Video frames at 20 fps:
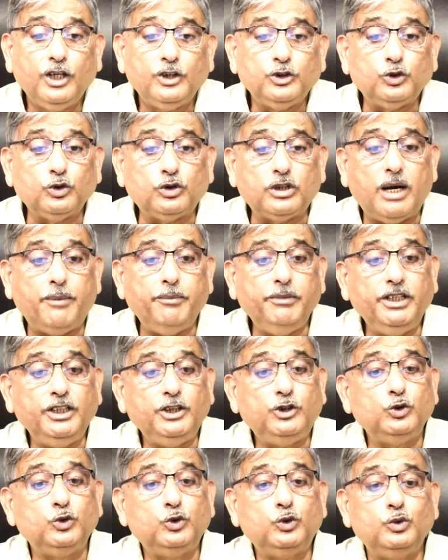So
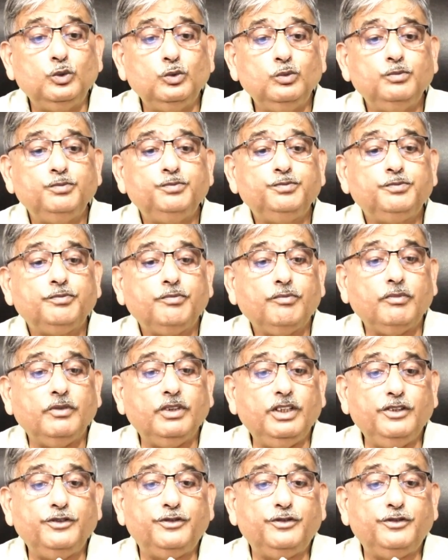coming to the